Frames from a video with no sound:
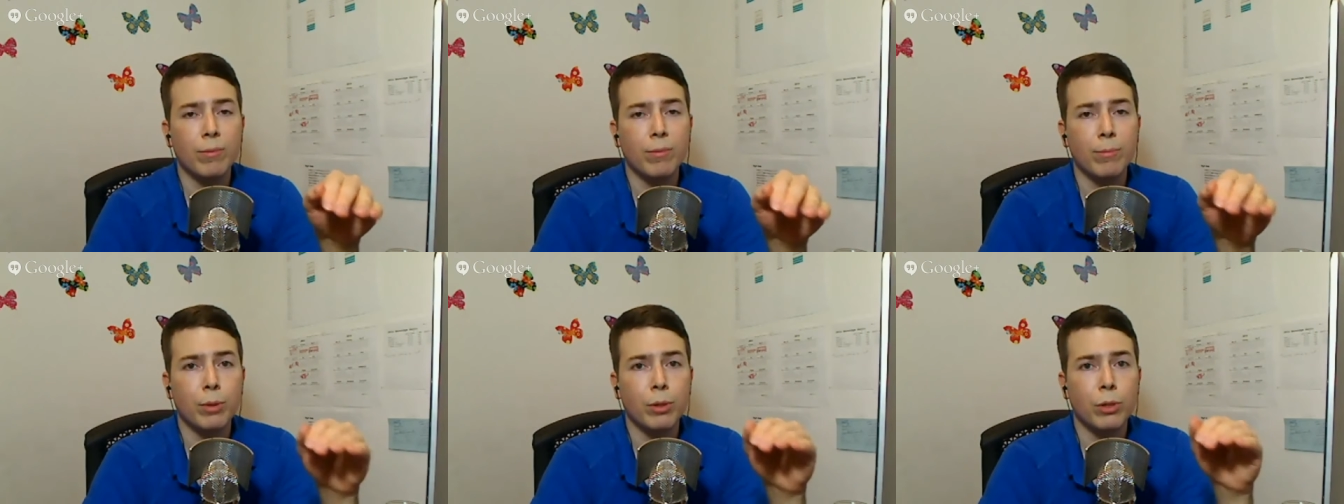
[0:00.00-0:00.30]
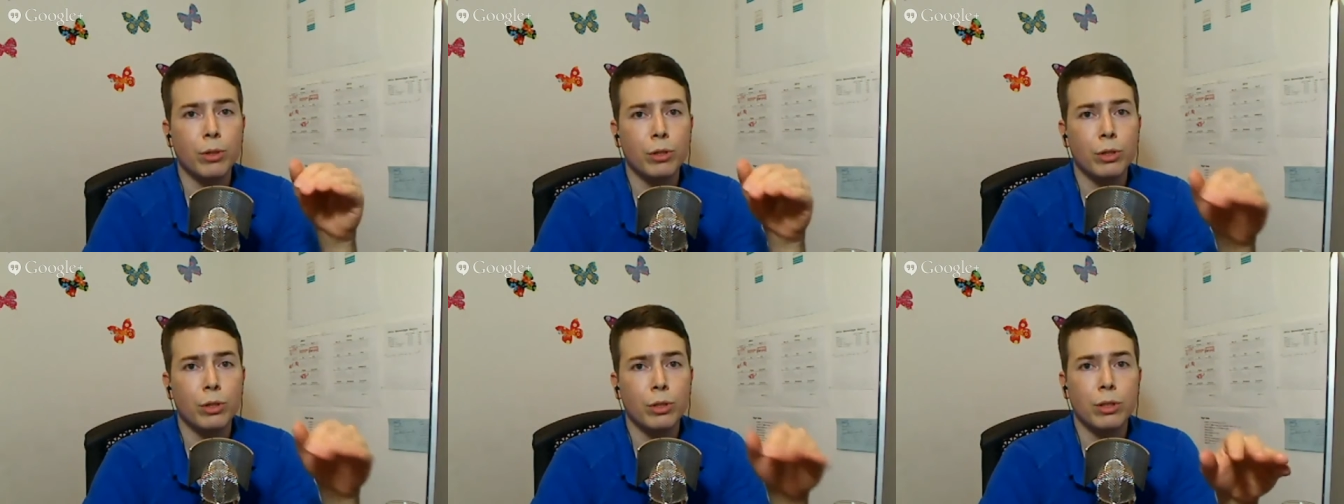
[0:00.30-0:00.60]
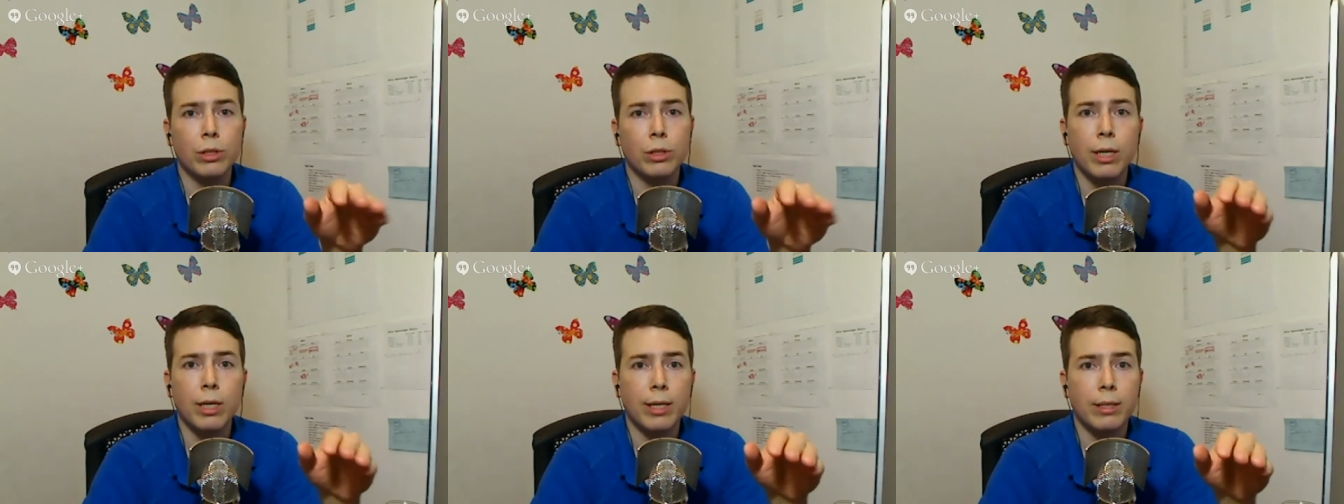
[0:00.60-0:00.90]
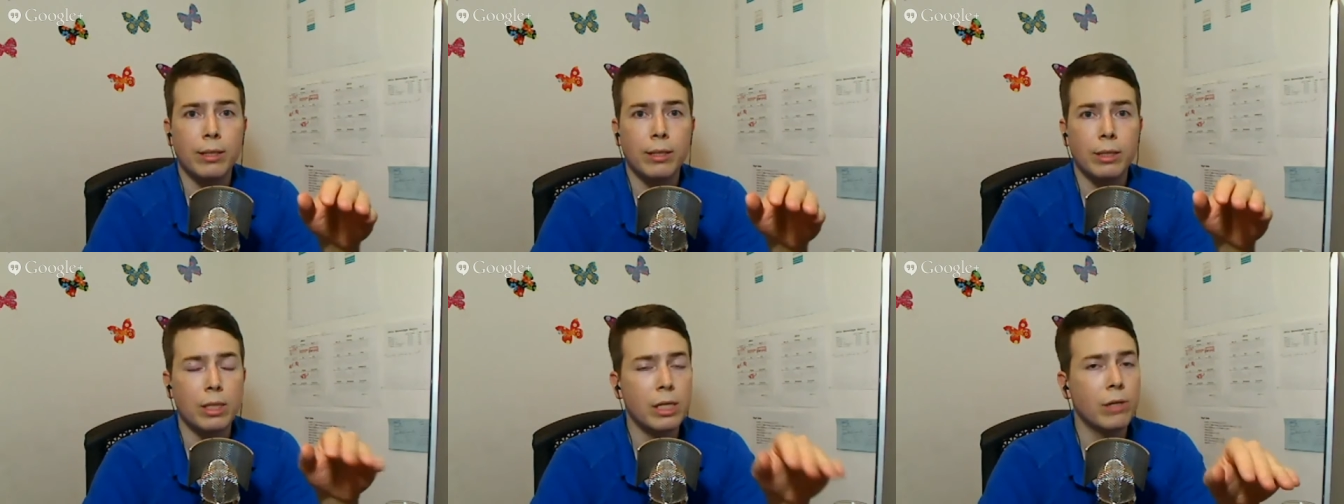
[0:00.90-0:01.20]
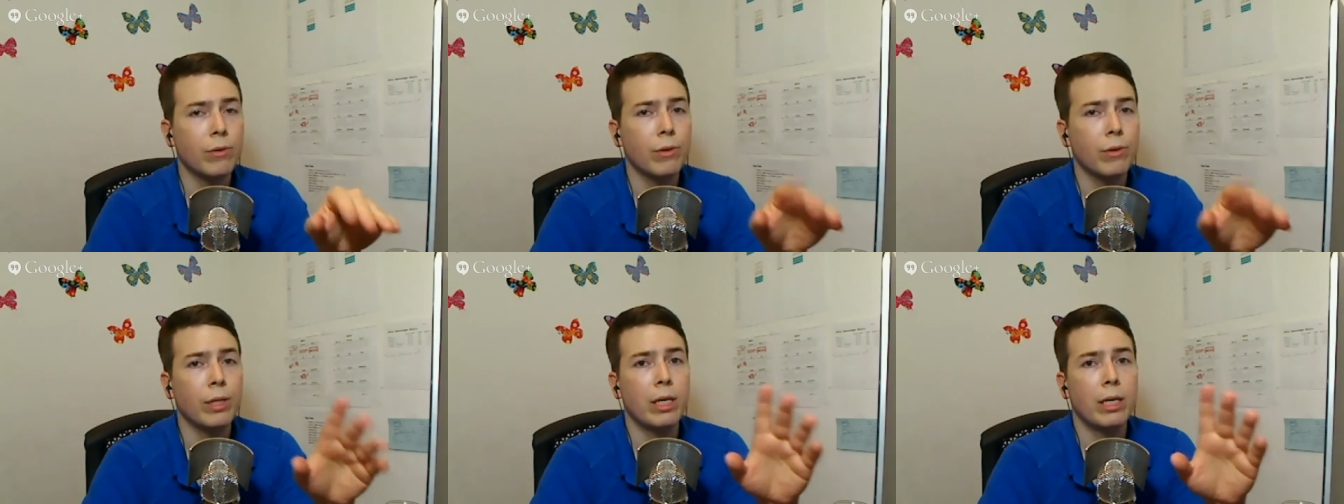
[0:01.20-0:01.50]
the books and
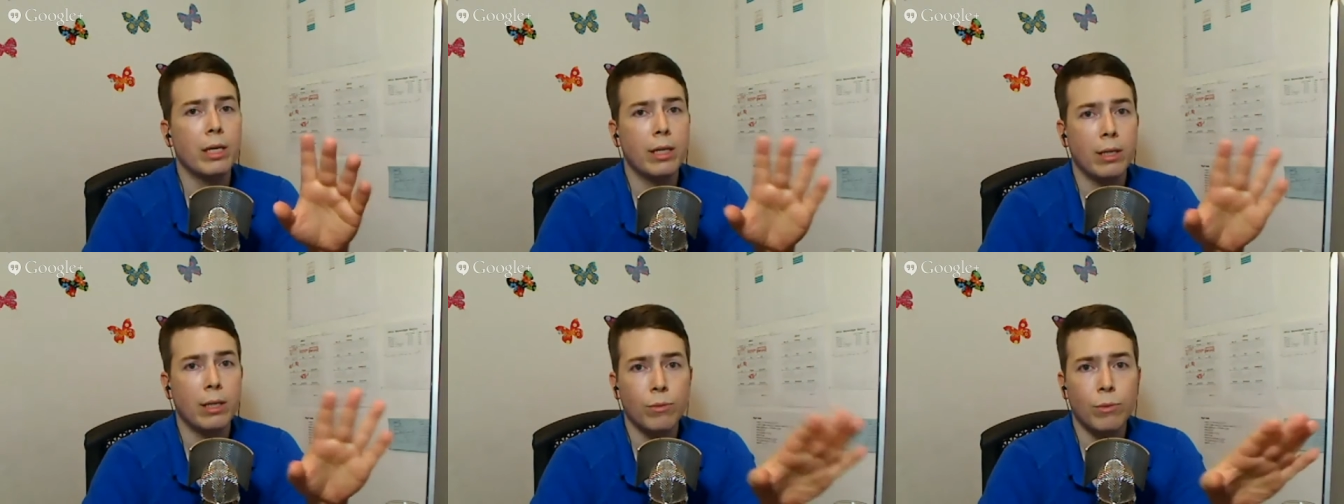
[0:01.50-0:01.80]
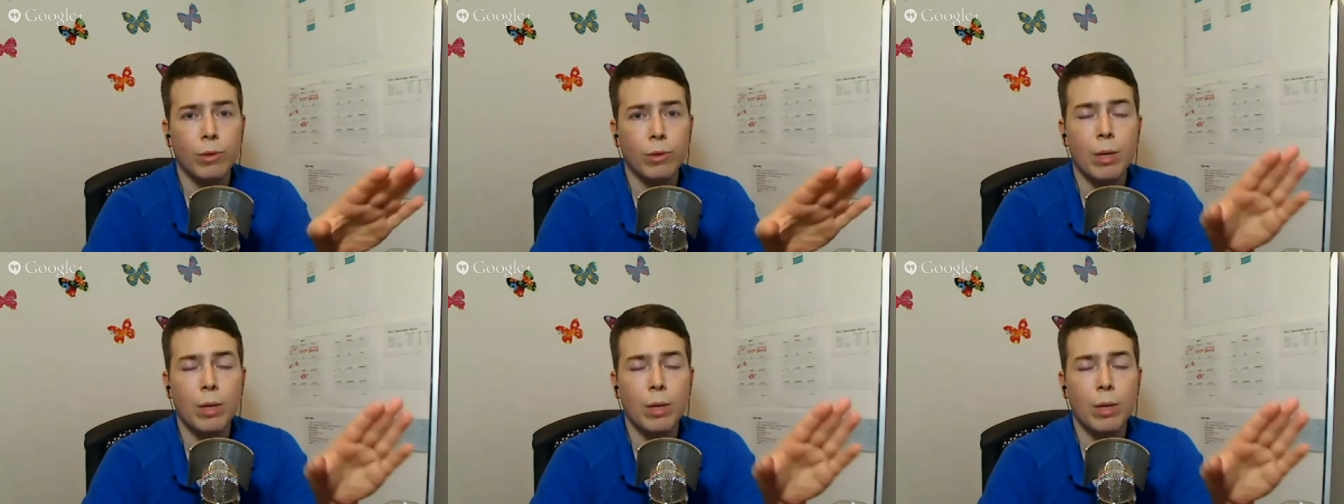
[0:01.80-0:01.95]
secretly, and